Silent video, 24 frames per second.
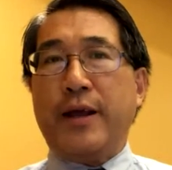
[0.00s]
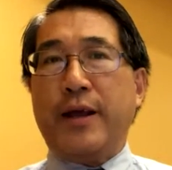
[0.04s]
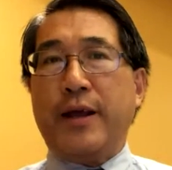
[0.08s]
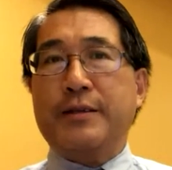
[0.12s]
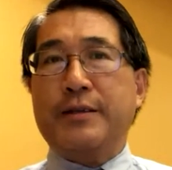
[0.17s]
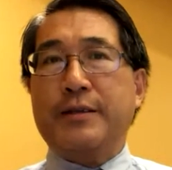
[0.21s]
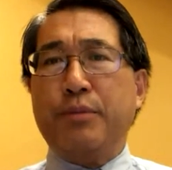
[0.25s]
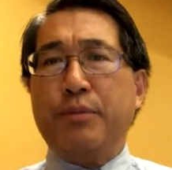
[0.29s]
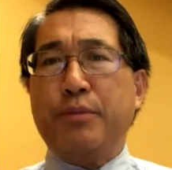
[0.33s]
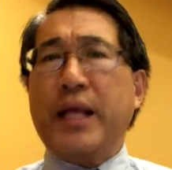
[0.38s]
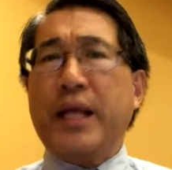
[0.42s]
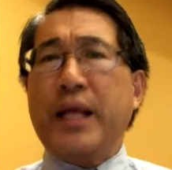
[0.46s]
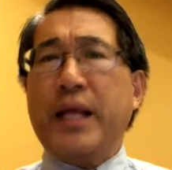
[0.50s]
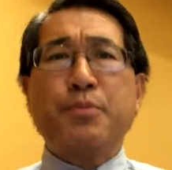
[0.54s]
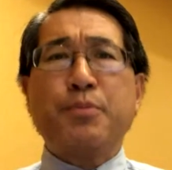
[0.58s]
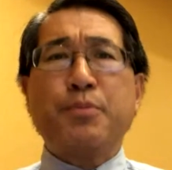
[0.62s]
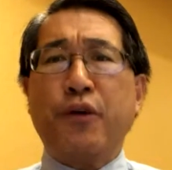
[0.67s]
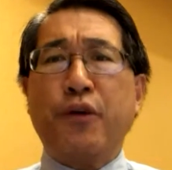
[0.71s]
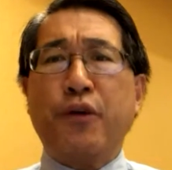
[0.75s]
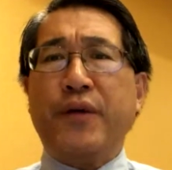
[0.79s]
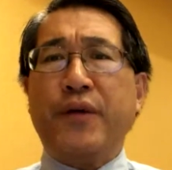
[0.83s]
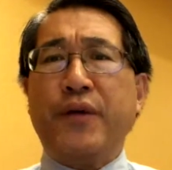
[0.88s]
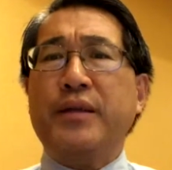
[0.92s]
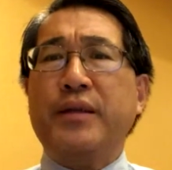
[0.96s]
But that's
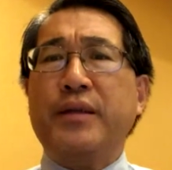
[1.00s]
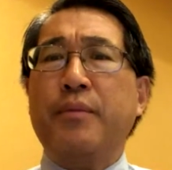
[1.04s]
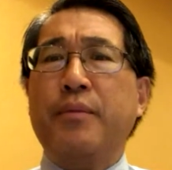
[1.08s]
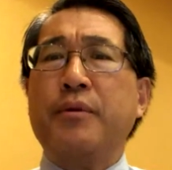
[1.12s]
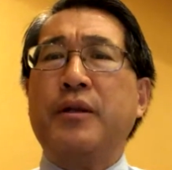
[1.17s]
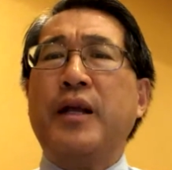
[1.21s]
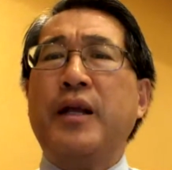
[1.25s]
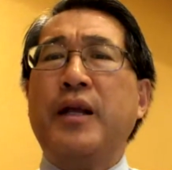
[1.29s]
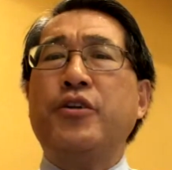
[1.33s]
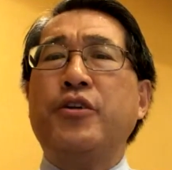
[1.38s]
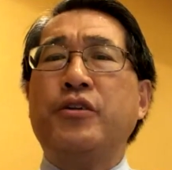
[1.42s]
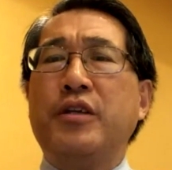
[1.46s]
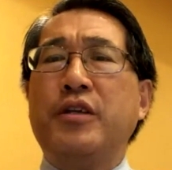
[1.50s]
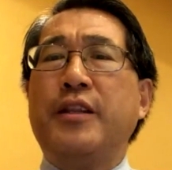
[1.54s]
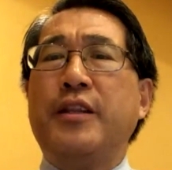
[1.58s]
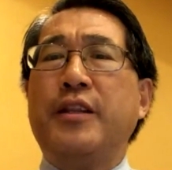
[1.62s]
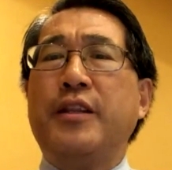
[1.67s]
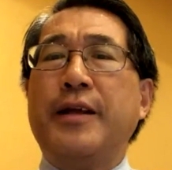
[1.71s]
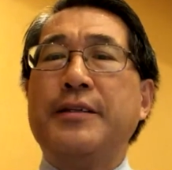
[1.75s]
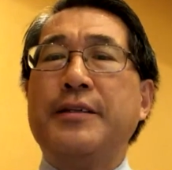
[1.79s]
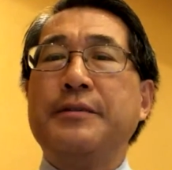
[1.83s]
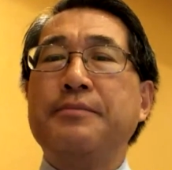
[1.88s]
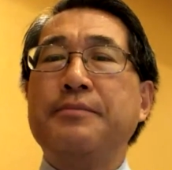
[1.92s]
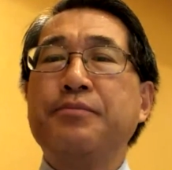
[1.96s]
perfect. I'm glad you did that.
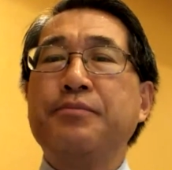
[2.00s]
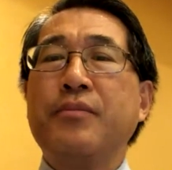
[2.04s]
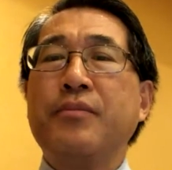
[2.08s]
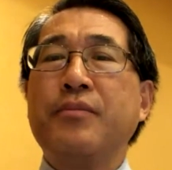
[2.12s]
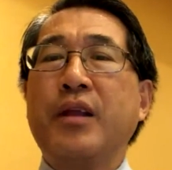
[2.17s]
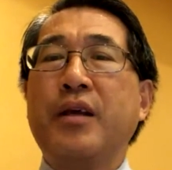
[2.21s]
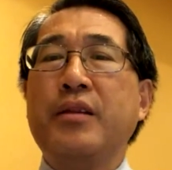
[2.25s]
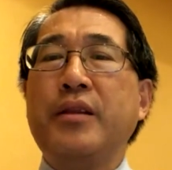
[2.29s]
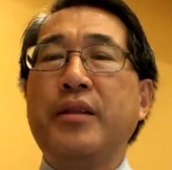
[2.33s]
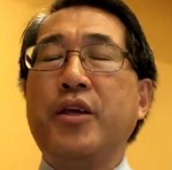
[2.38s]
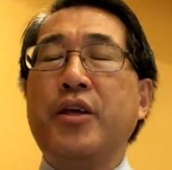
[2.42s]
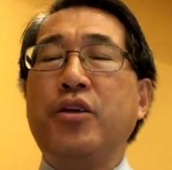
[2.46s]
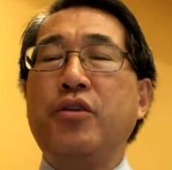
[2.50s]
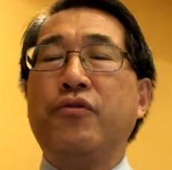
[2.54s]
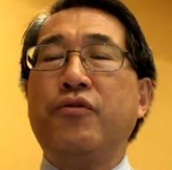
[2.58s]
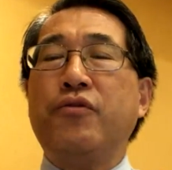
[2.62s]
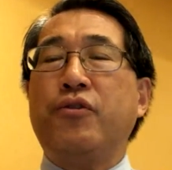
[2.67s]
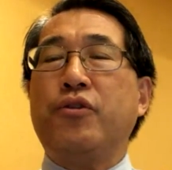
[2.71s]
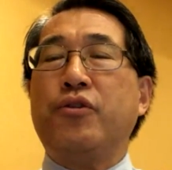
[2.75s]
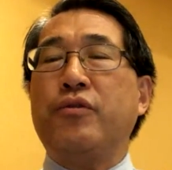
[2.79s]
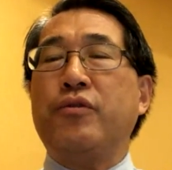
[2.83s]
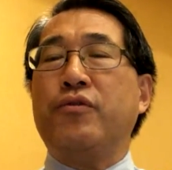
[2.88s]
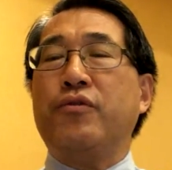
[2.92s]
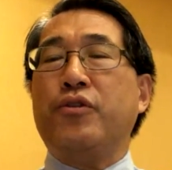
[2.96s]
Thank you for
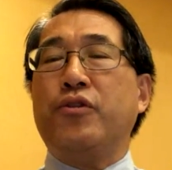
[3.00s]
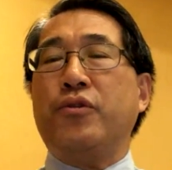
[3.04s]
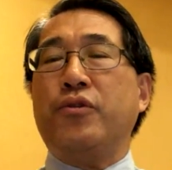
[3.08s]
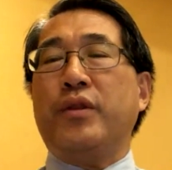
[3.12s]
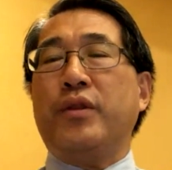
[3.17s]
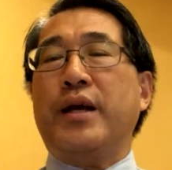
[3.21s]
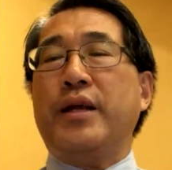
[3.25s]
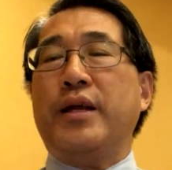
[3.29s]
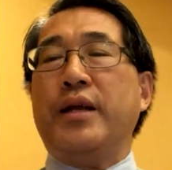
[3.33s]
doing that.